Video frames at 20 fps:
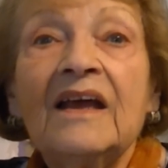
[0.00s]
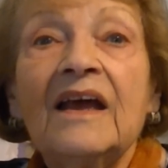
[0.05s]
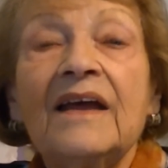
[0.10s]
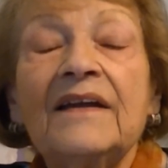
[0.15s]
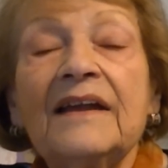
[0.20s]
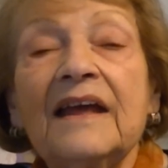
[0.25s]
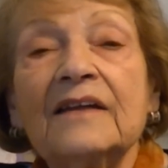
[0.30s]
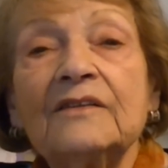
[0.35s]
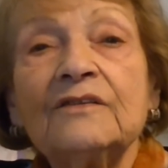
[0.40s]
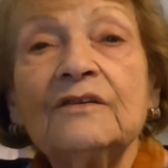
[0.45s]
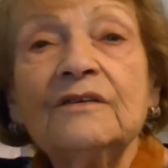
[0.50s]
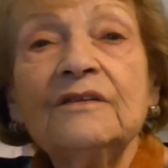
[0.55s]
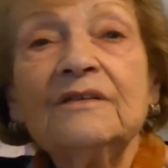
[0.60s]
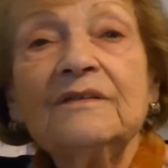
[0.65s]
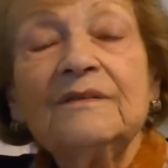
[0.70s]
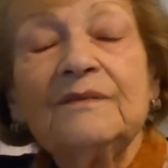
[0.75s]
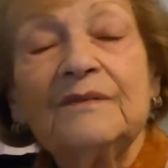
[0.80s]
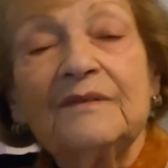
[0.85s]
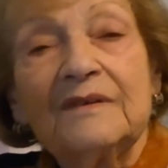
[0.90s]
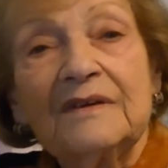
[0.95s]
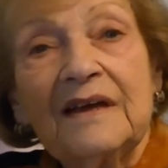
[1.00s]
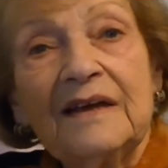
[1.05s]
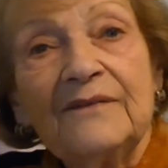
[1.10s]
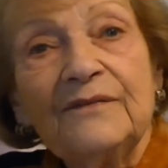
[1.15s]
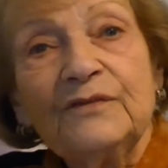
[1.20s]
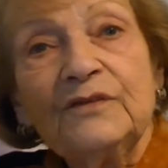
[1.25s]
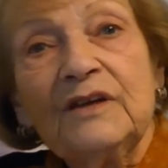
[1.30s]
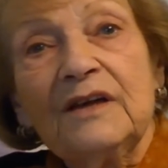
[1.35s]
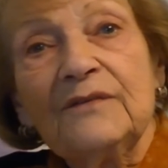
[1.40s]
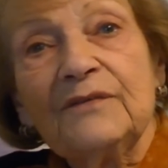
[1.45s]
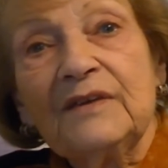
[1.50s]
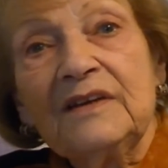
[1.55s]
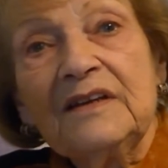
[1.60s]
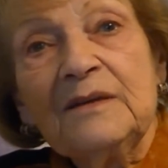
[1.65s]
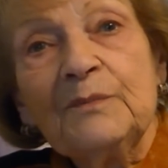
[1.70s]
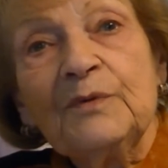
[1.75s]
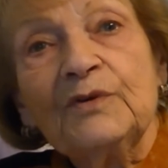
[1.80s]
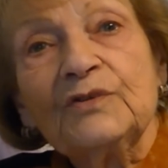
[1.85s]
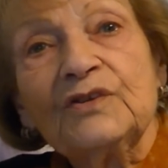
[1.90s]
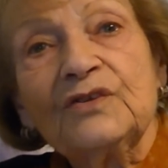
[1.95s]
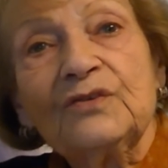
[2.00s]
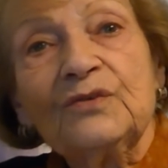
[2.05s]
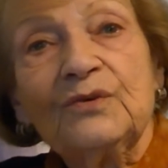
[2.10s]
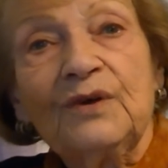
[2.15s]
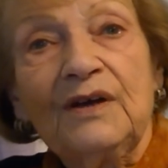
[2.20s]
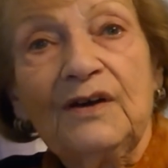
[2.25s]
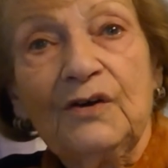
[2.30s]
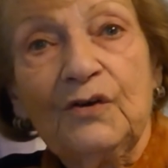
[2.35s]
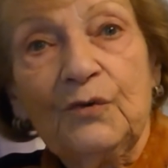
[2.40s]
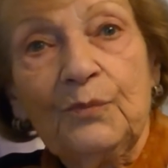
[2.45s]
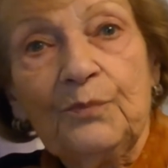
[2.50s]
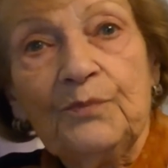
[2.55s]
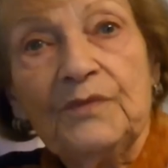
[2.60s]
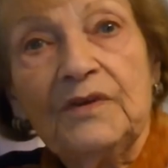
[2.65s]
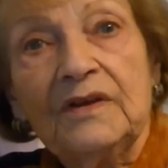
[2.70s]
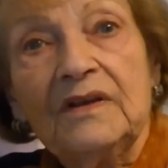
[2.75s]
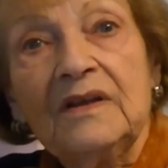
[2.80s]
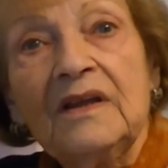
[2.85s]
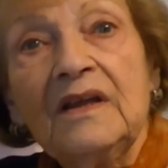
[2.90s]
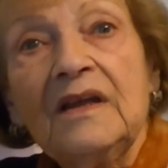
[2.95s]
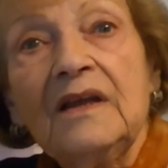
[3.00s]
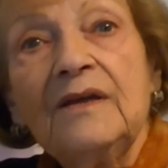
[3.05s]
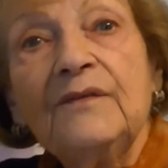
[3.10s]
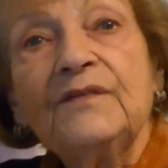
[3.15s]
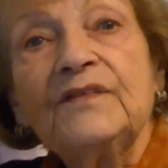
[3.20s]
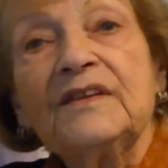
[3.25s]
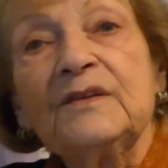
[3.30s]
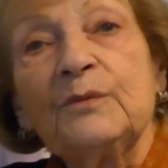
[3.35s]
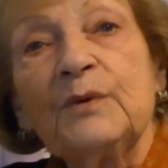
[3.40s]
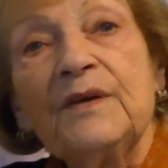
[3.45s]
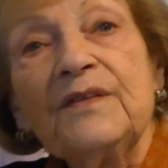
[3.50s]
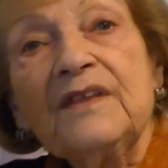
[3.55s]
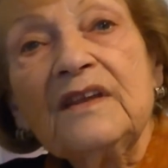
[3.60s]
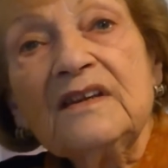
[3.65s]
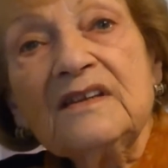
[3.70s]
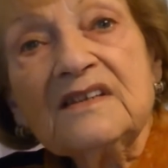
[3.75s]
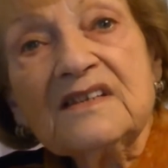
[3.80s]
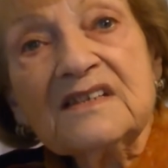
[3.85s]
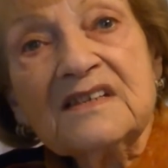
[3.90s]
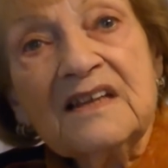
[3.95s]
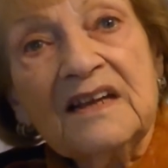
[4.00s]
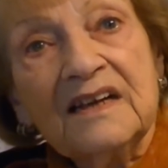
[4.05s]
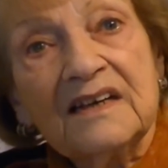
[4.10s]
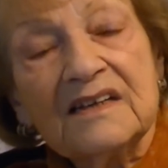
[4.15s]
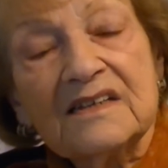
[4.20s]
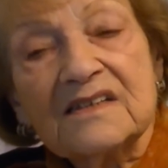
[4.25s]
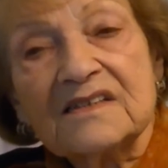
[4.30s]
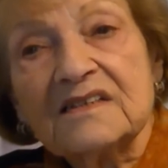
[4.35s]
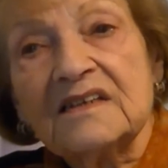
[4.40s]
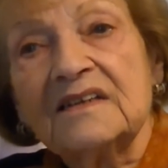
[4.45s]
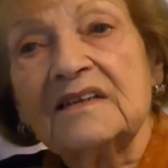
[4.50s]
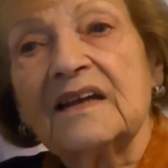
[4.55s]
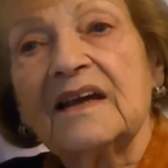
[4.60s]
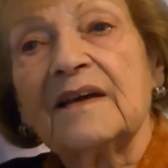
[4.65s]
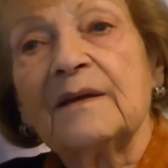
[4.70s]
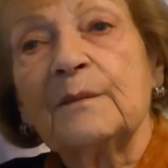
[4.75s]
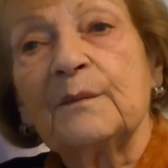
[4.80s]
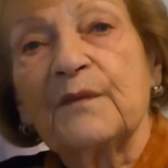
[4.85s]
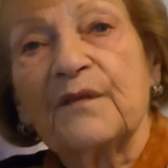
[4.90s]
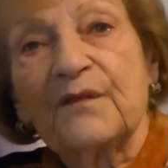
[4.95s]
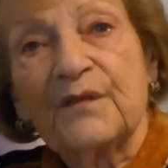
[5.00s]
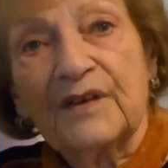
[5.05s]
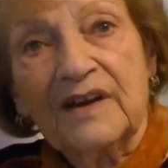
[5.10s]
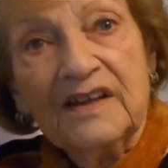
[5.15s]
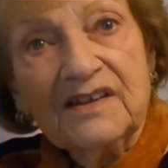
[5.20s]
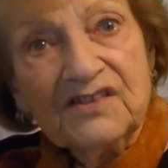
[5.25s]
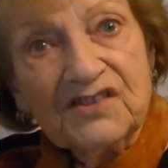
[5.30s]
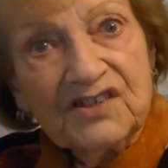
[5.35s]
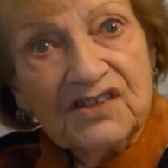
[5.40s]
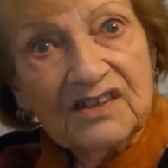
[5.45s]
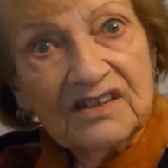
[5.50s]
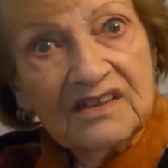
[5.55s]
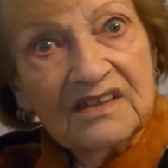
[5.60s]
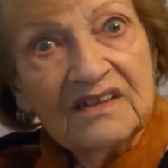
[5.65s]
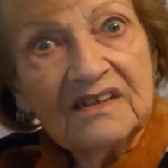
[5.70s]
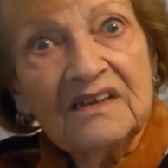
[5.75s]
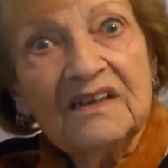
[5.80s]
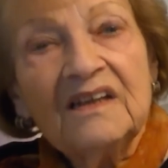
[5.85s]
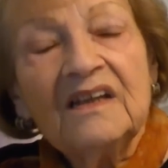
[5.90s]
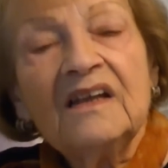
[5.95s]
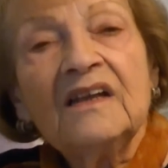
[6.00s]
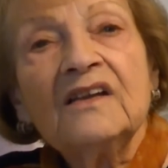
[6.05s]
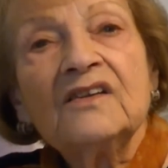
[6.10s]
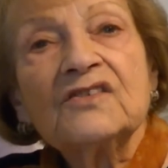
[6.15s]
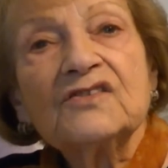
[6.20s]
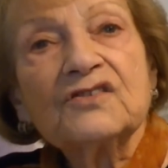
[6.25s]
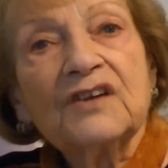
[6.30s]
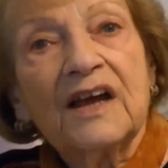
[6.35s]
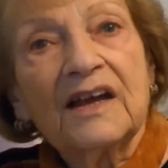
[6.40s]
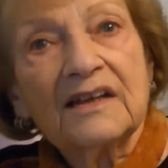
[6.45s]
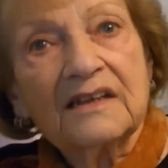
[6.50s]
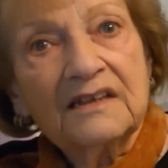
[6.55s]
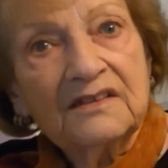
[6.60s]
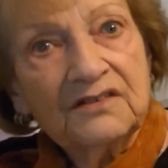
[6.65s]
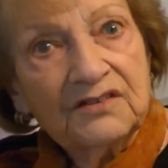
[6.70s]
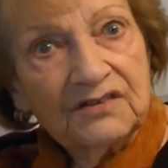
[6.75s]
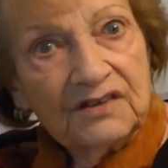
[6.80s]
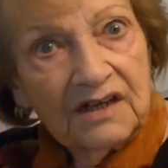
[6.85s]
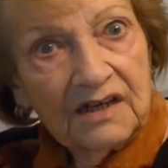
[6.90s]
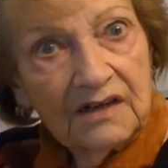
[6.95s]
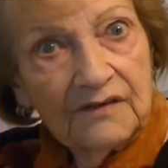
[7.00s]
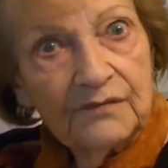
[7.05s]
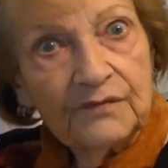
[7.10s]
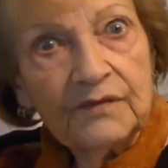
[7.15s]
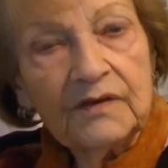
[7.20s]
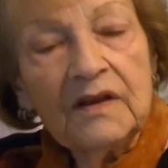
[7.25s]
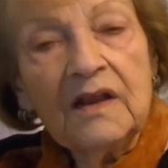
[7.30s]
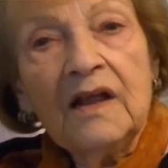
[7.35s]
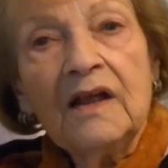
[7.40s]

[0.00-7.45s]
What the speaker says: And I don't have to have anybody to help me. If the weather is nice and I'm rested, so I can drive.